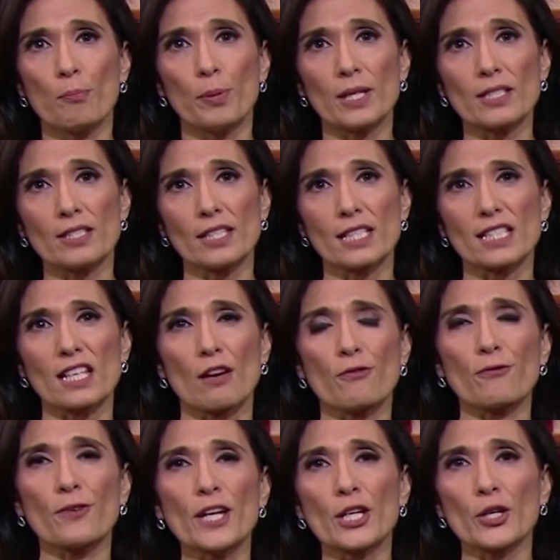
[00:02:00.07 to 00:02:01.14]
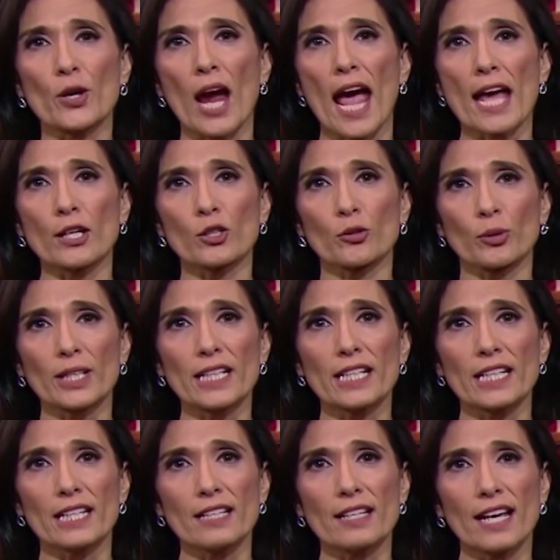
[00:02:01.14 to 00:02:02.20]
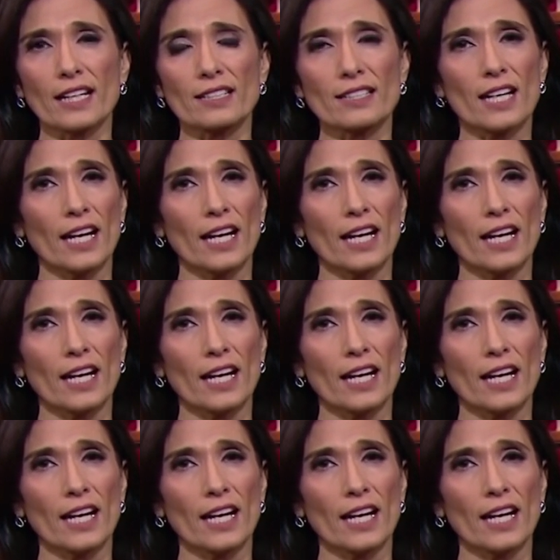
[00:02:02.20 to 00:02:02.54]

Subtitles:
Business Fear and Greed Index.